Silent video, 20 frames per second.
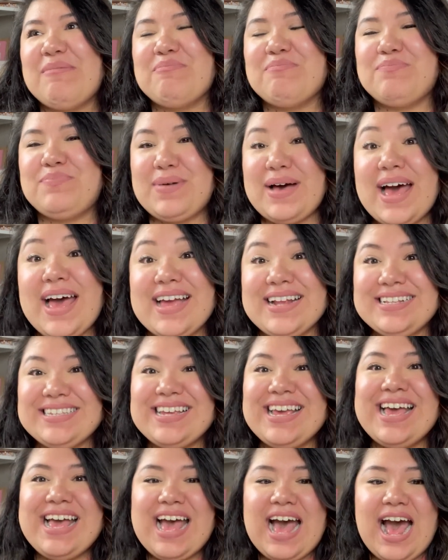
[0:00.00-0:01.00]
But
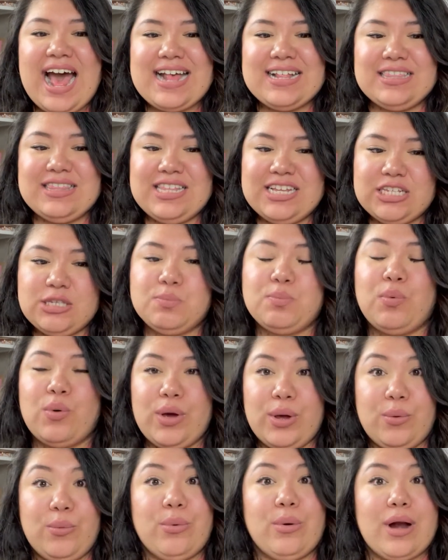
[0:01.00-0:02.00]
at this
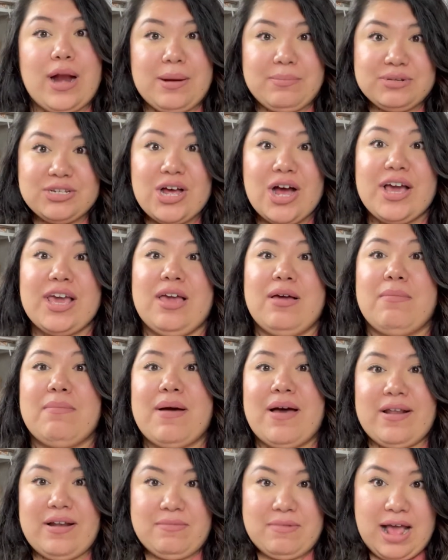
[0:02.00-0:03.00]
point where I'm talking
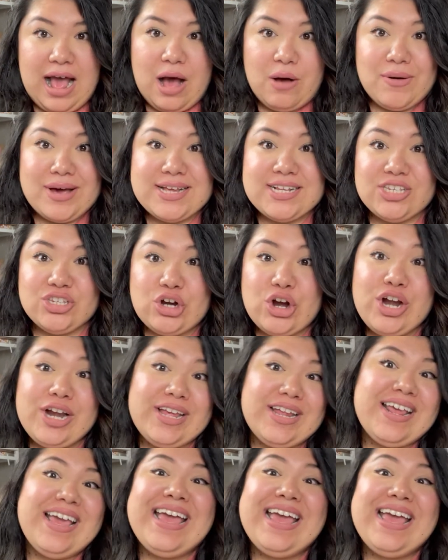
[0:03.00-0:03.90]
about and how I started,